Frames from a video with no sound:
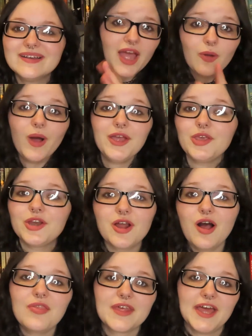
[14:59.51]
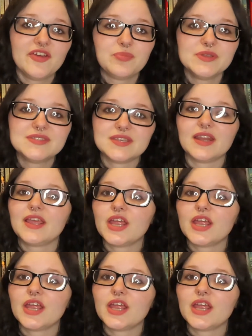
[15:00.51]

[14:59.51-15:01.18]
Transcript: I want you to know that I've been sitting